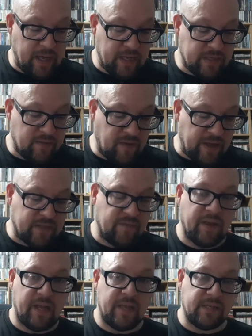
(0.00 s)
It's
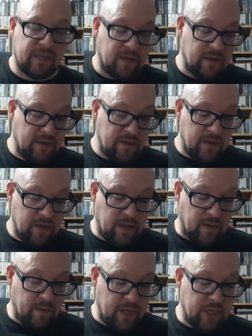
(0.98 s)
effectively is a you
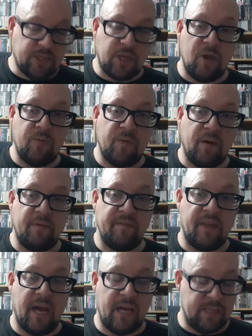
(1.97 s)
know a scoop up of
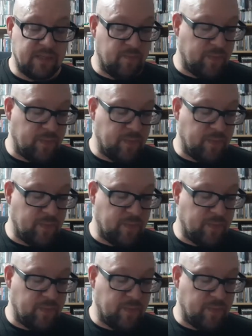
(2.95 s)
the A's and